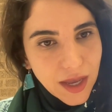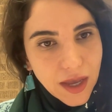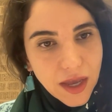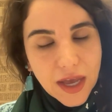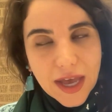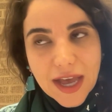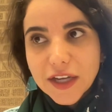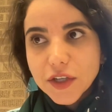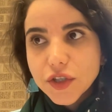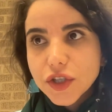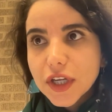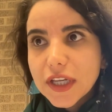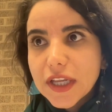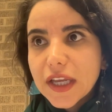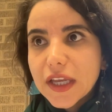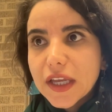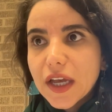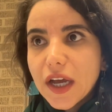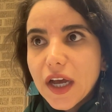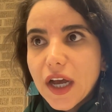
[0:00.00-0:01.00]

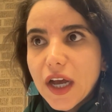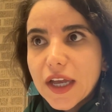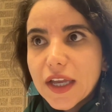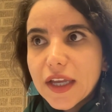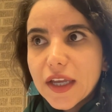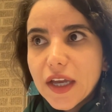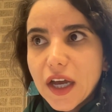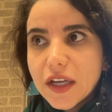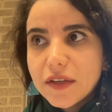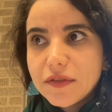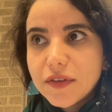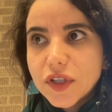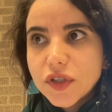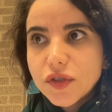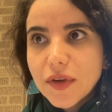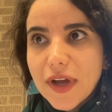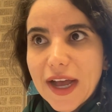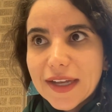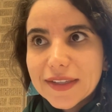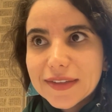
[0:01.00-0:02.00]
Actually, I want
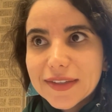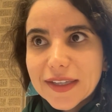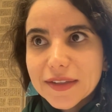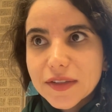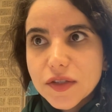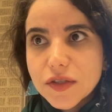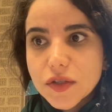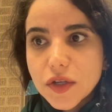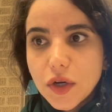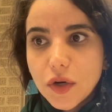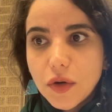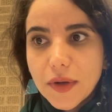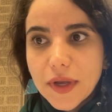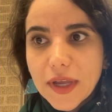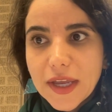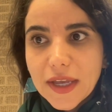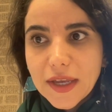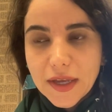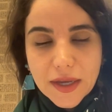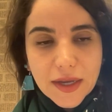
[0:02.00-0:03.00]
to add that,
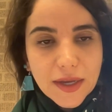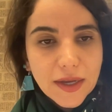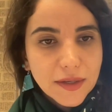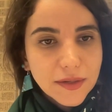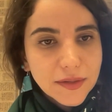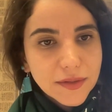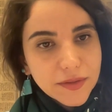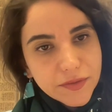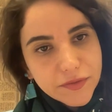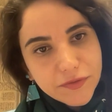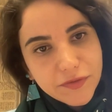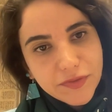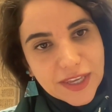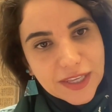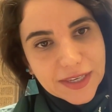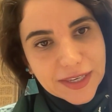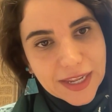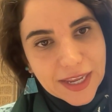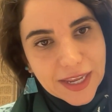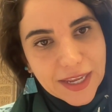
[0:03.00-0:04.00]
so we
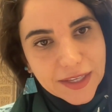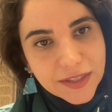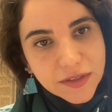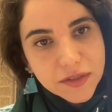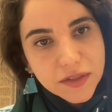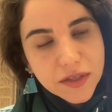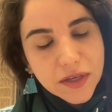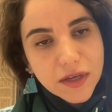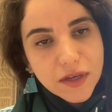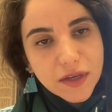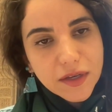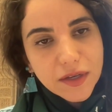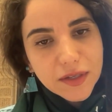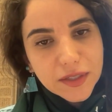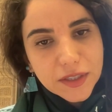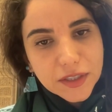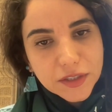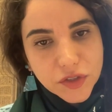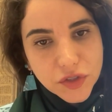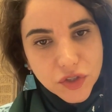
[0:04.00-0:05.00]
need
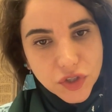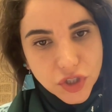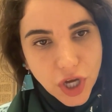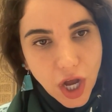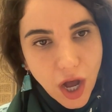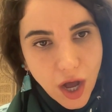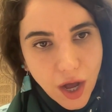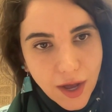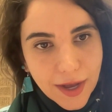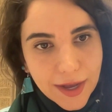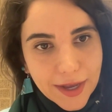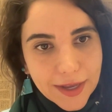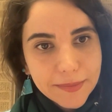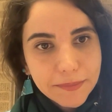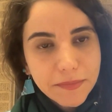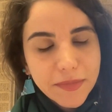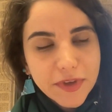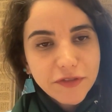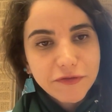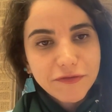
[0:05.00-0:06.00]

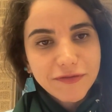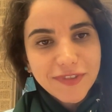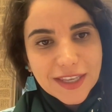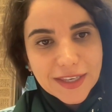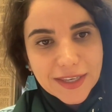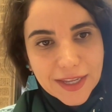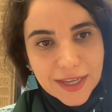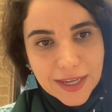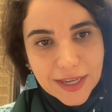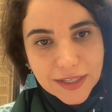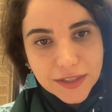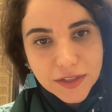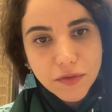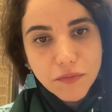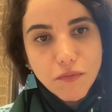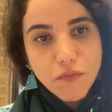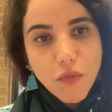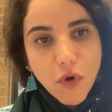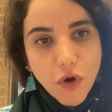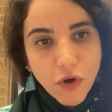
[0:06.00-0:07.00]
time, we need
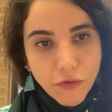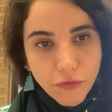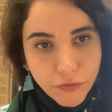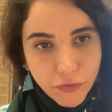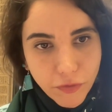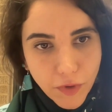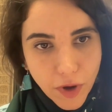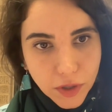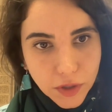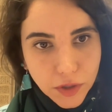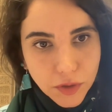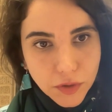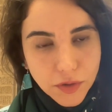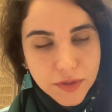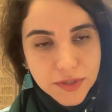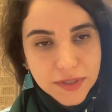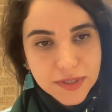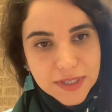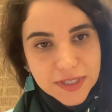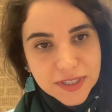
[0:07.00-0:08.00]
more
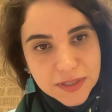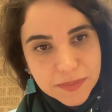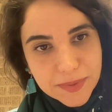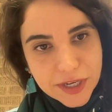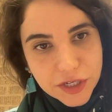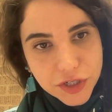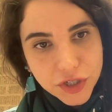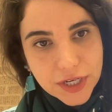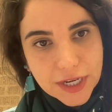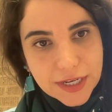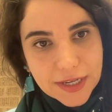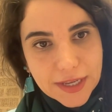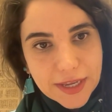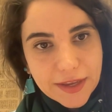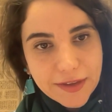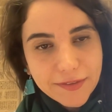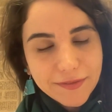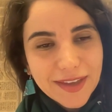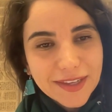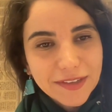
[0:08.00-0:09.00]
focus,
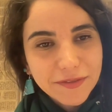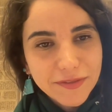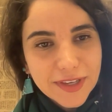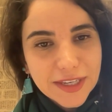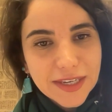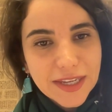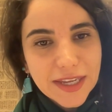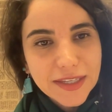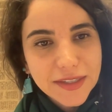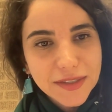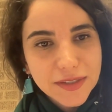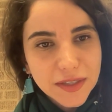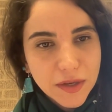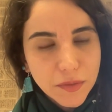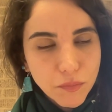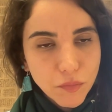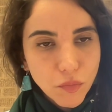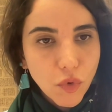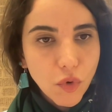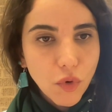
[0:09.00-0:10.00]
especially when we need
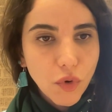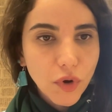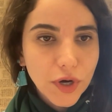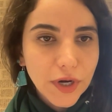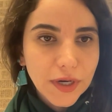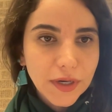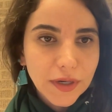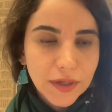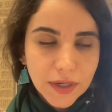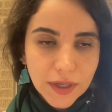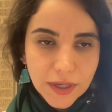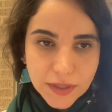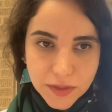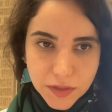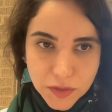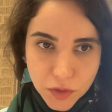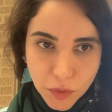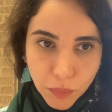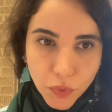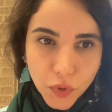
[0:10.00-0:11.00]
more
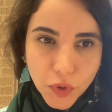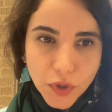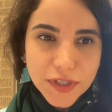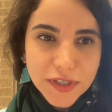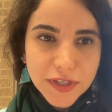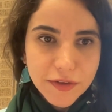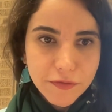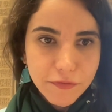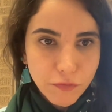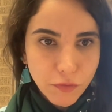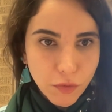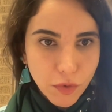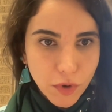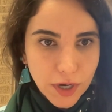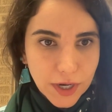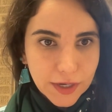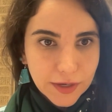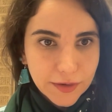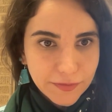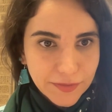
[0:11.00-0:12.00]
supportive
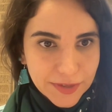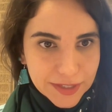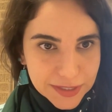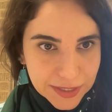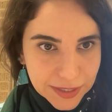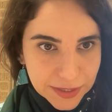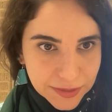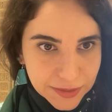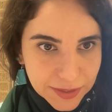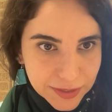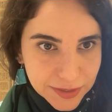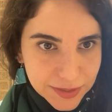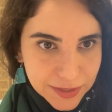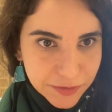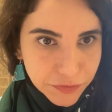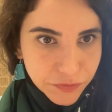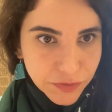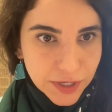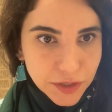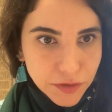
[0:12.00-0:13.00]
work within the
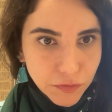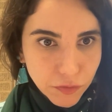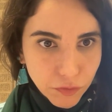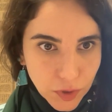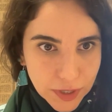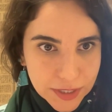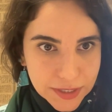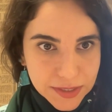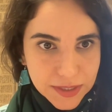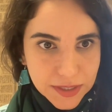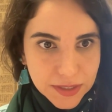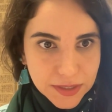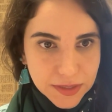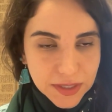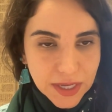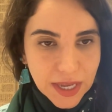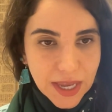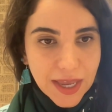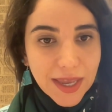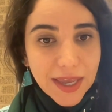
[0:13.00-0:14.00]
different voices
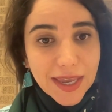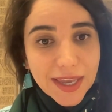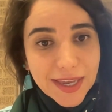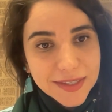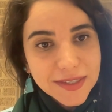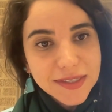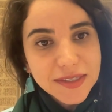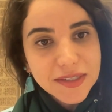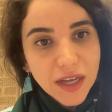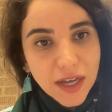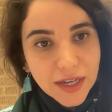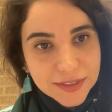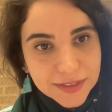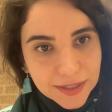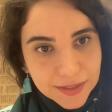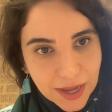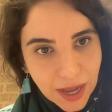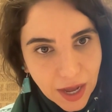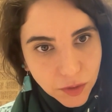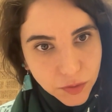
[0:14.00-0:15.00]
inside
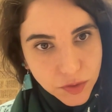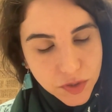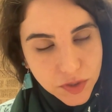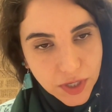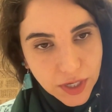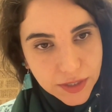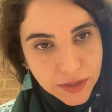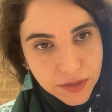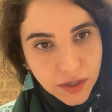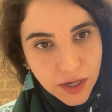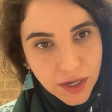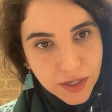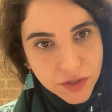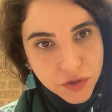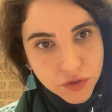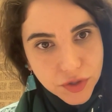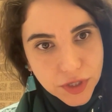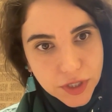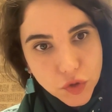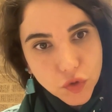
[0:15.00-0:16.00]
and outside
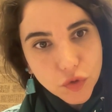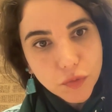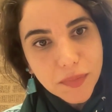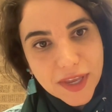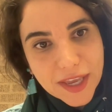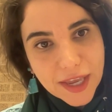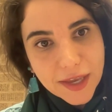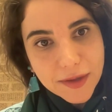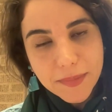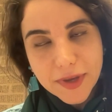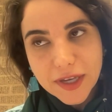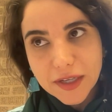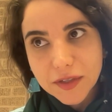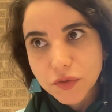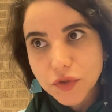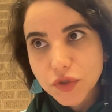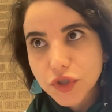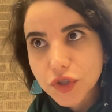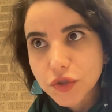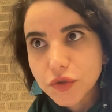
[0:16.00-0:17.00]
country to be able
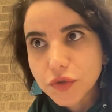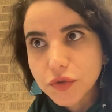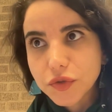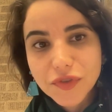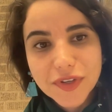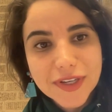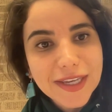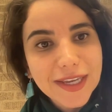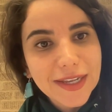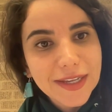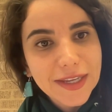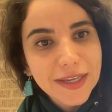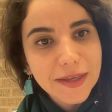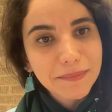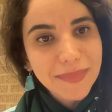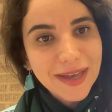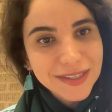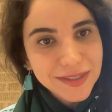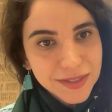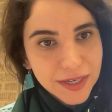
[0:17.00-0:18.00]
to really
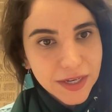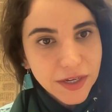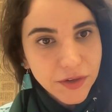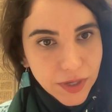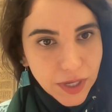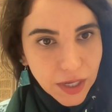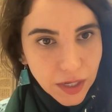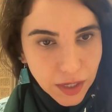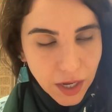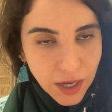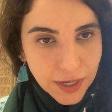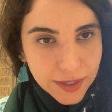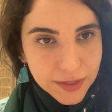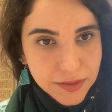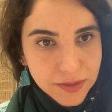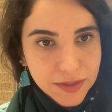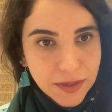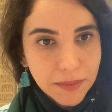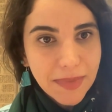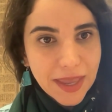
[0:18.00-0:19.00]

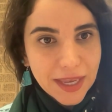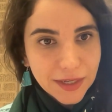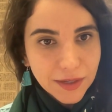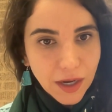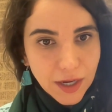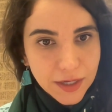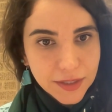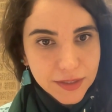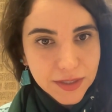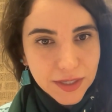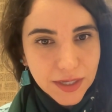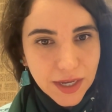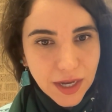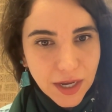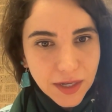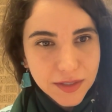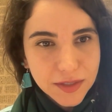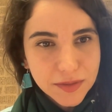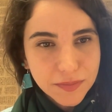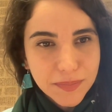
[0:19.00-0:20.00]
materialize the main
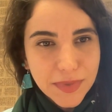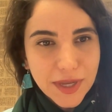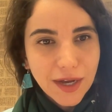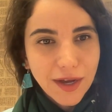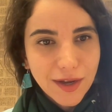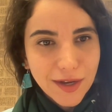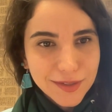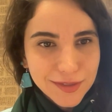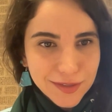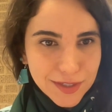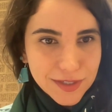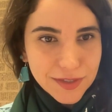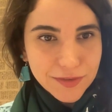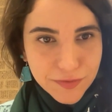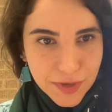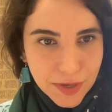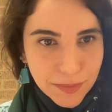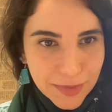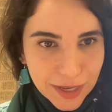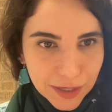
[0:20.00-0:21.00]
ideas behind this
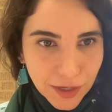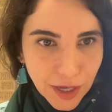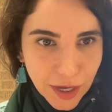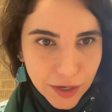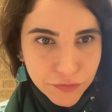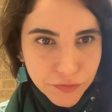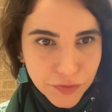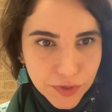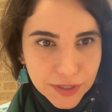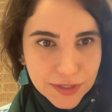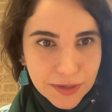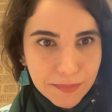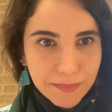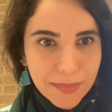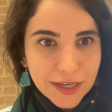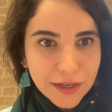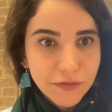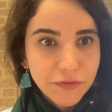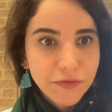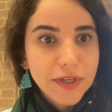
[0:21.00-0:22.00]
Women Life Freedom
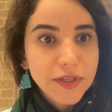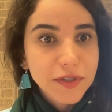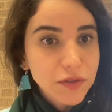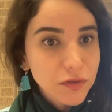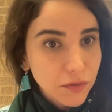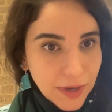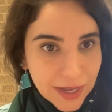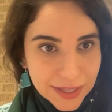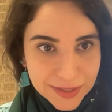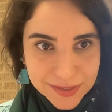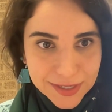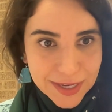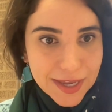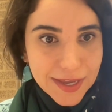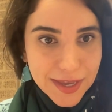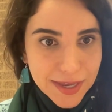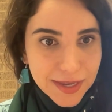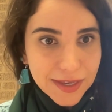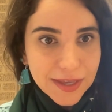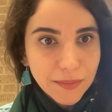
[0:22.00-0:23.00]
Manifesto and
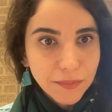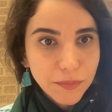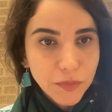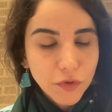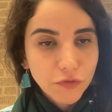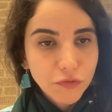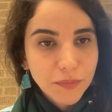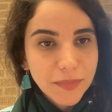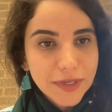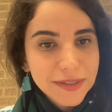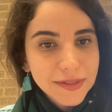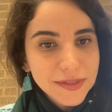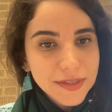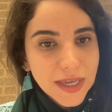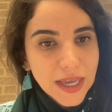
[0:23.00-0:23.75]
thinking and movement.